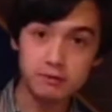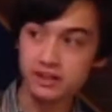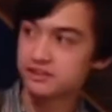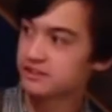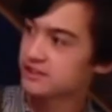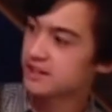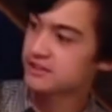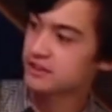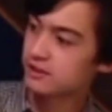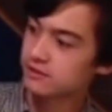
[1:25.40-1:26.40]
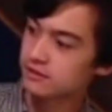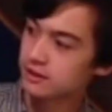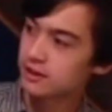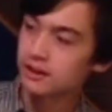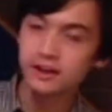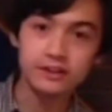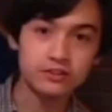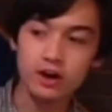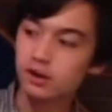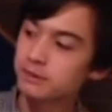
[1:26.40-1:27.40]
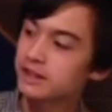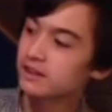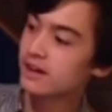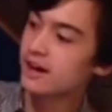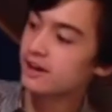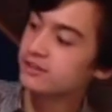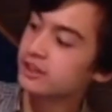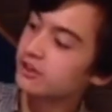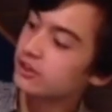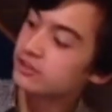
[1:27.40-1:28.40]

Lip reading: way to start off in the hobby, as it